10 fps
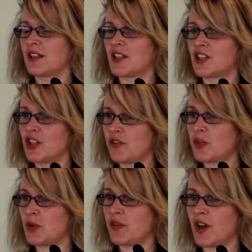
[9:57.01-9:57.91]
The service
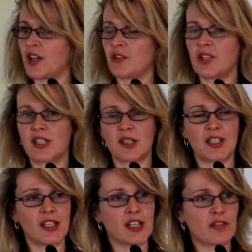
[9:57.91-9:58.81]
provider is the
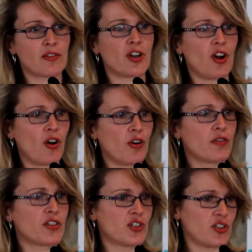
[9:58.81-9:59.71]
deliverer
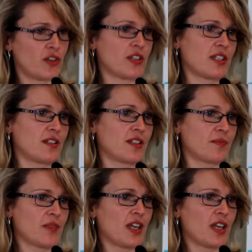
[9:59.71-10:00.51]
of services,